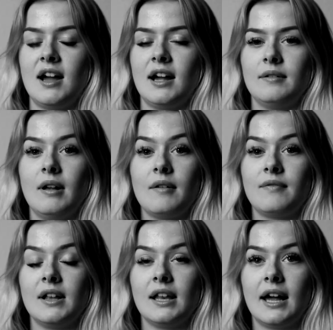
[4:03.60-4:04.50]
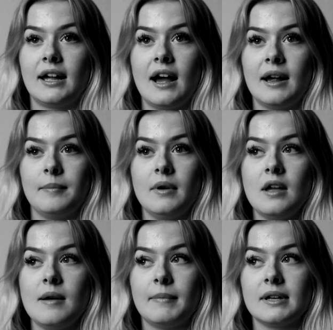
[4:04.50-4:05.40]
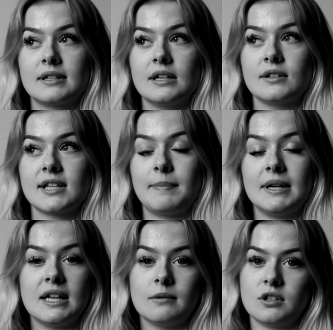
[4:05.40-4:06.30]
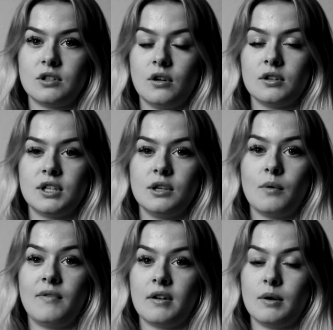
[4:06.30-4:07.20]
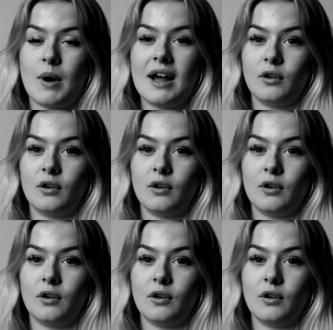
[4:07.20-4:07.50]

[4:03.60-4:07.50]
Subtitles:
I feel like my skills are being able to talk to a very wide